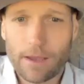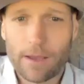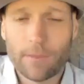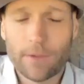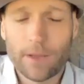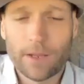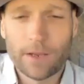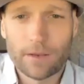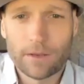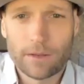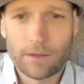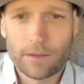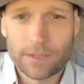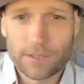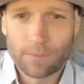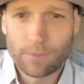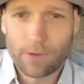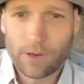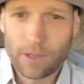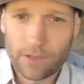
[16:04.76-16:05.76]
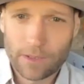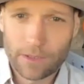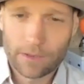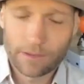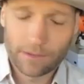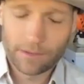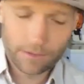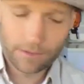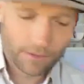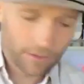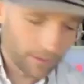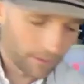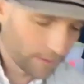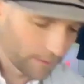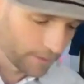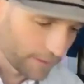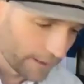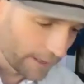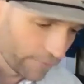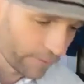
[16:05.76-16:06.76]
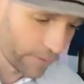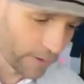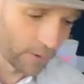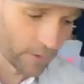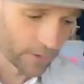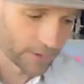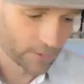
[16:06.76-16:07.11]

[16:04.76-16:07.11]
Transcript: mean this probably Dave always